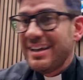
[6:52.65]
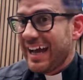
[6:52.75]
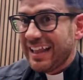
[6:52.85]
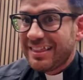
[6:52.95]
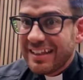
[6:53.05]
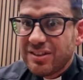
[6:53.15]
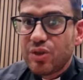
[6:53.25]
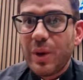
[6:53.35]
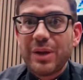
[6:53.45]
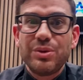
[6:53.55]
And this is
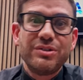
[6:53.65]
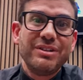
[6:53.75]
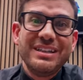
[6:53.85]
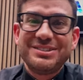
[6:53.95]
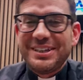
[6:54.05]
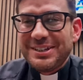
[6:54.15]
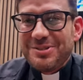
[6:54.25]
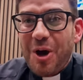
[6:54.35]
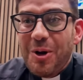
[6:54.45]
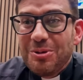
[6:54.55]
why we're releasing it
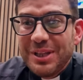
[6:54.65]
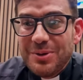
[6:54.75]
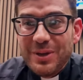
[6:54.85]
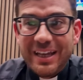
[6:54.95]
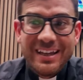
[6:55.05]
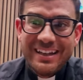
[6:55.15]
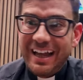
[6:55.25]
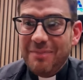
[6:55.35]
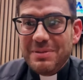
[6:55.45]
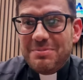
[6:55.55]
in Holy Week.
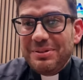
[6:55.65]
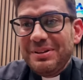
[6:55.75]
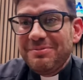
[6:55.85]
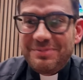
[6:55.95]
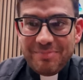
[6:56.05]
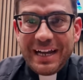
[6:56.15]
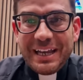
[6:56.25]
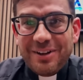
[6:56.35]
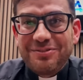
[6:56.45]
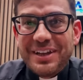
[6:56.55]
And people might
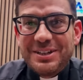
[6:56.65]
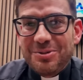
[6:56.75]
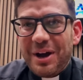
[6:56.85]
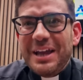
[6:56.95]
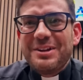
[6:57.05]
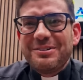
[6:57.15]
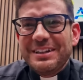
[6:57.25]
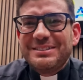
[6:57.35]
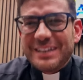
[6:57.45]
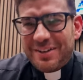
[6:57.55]
get offended. Why are you
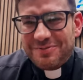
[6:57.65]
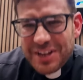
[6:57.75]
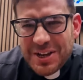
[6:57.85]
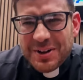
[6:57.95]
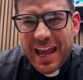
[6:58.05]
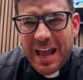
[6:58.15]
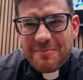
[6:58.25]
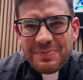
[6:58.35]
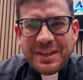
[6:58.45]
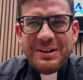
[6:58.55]
releasing a video
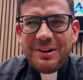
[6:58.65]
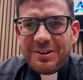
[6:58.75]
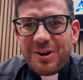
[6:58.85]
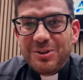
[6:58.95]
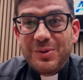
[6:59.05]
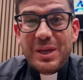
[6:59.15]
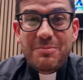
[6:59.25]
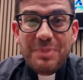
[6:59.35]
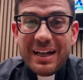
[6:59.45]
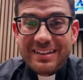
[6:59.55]
game on Holy Week?
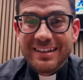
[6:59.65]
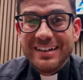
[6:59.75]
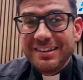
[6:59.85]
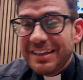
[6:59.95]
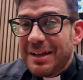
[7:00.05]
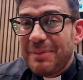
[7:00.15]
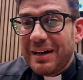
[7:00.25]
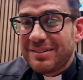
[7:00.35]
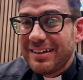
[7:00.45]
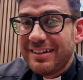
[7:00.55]
But think
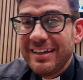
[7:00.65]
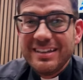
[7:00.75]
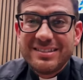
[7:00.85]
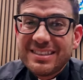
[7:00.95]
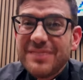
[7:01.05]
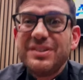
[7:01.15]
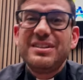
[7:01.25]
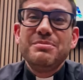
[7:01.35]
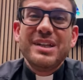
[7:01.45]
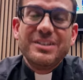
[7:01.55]
about it,
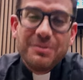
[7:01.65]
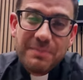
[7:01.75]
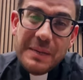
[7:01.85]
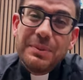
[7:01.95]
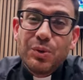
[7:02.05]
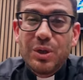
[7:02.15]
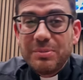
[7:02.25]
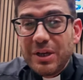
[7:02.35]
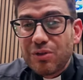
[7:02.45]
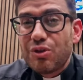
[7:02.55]
70 million people will
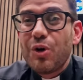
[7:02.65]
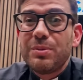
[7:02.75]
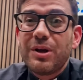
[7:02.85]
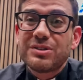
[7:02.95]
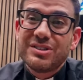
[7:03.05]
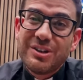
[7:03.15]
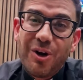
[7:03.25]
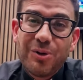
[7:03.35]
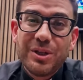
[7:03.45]
be on Roblox in Holy